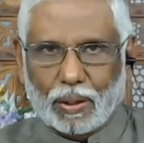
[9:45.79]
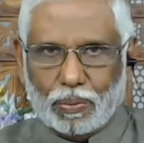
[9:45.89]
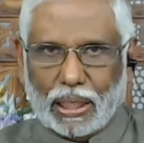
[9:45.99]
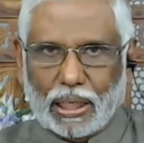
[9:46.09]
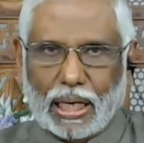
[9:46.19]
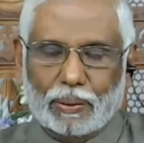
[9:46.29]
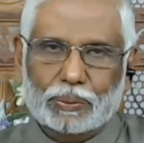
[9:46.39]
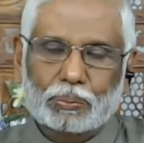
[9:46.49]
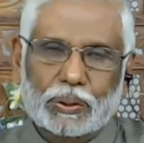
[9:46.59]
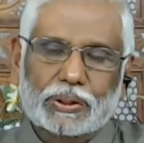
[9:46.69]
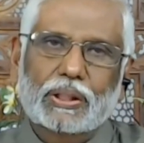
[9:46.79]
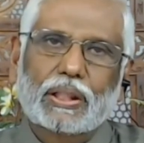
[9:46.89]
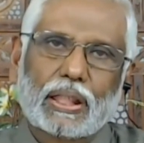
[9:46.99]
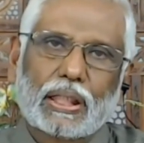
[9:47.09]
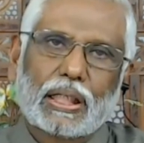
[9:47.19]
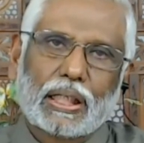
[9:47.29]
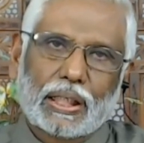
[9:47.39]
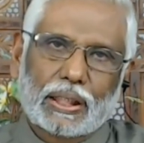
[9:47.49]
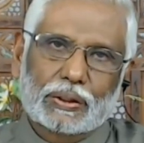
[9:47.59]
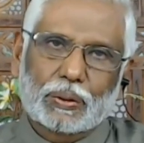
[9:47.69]
my life's mission,
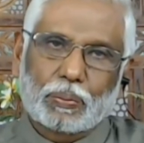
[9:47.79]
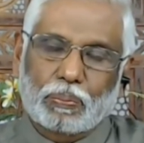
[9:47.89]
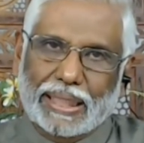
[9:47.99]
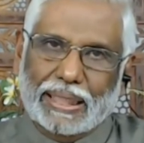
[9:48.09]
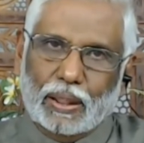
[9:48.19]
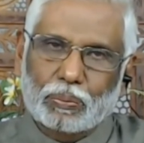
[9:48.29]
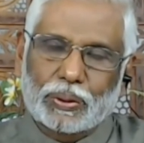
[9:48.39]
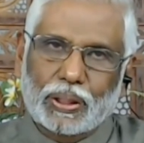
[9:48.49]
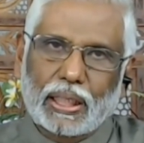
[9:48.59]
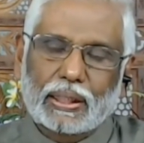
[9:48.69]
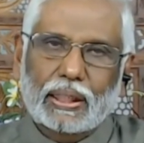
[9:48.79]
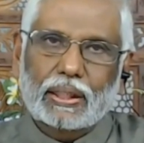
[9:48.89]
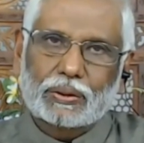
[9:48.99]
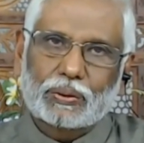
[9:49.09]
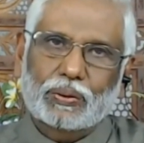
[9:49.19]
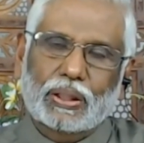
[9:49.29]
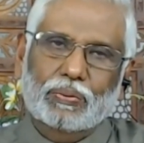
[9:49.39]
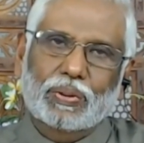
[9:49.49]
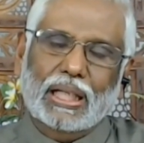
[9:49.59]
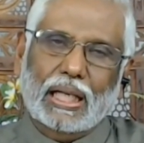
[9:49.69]
is to bring them together so that
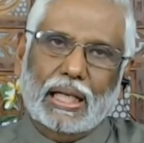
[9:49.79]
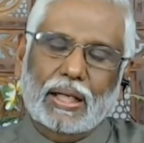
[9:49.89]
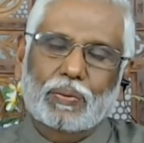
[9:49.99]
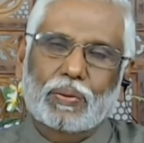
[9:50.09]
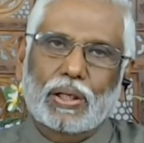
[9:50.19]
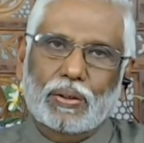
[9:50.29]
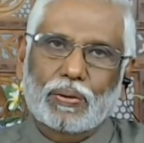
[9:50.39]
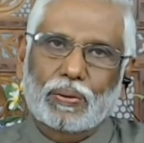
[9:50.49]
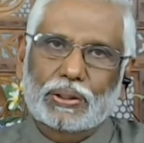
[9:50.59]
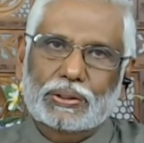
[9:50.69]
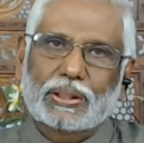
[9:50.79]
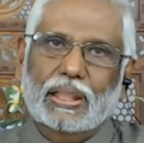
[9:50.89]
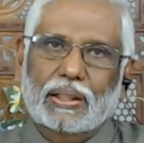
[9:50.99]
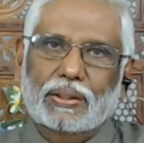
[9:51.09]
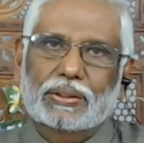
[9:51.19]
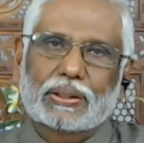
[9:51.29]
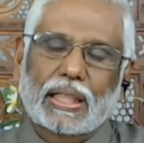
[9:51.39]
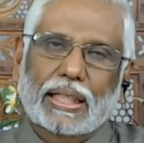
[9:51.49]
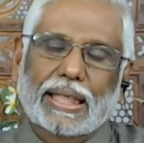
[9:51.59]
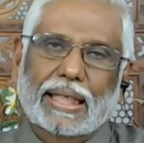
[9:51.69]
we can have a holistic
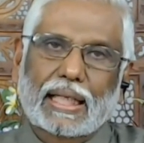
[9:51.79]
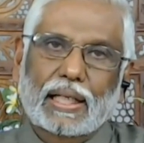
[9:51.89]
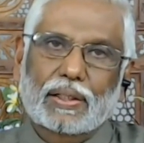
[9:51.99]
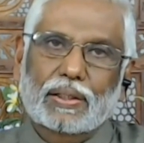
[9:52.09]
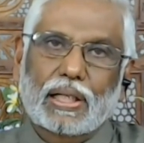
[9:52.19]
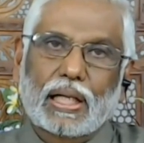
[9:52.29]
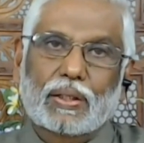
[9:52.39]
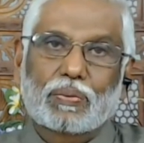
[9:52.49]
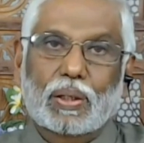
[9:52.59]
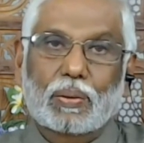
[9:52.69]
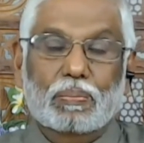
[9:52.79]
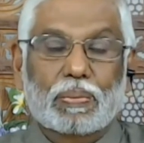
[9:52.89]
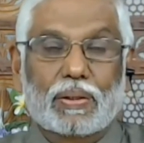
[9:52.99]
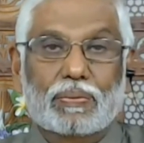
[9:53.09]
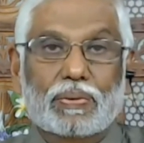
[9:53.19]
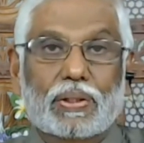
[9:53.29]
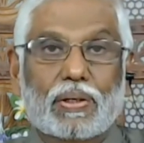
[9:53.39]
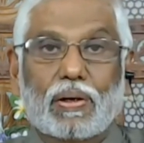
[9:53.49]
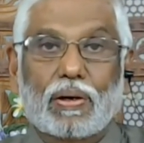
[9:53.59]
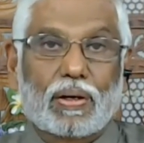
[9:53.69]
understanding that will benefit
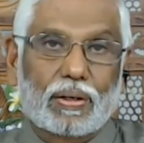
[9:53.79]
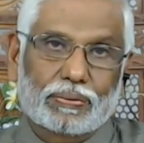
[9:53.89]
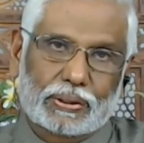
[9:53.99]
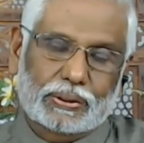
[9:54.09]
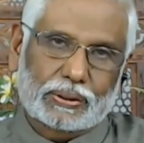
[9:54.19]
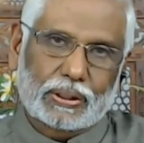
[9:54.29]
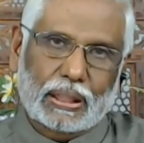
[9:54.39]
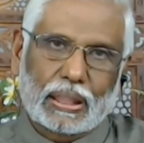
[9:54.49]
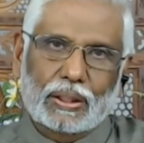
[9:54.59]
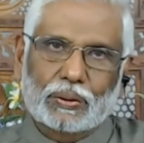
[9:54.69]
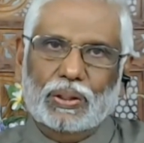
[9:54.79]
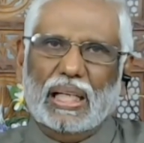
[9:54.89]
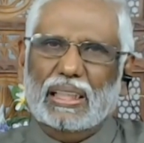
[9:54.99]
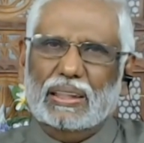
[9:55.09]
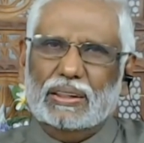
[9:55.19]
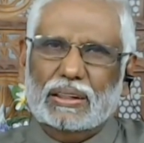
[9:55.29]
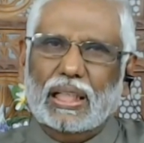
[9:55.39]
all of us. So that is,